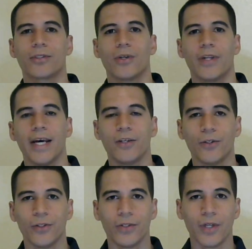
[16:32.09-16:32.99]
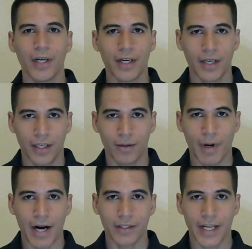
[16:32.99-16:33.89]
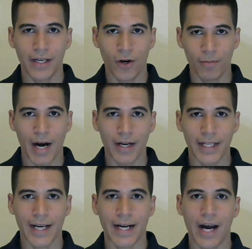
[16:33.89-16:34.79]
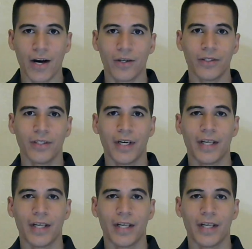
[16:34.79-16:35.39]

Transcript: So they know about that now,